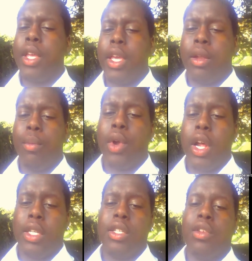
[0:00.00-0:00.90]
really in the
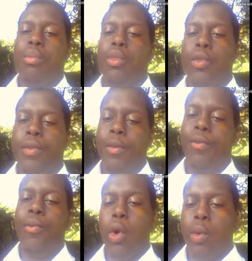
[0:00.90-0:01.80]
process of
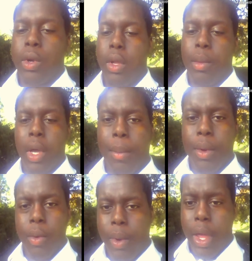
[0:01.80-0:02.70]
moving forward and
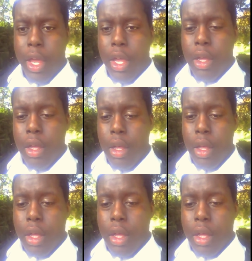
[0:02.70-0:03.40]
becoming a way